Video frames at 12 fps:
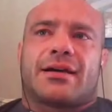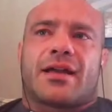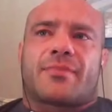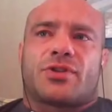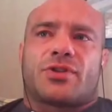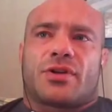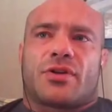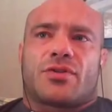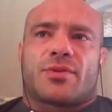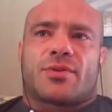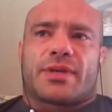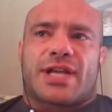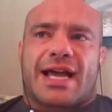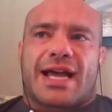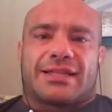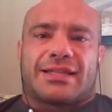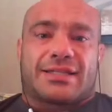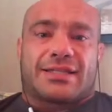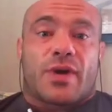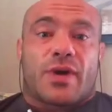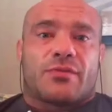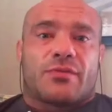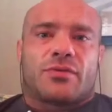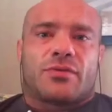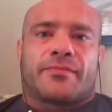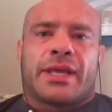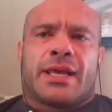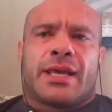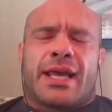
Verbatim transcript: the opportunity to coach a bunch of athletes in the weight room.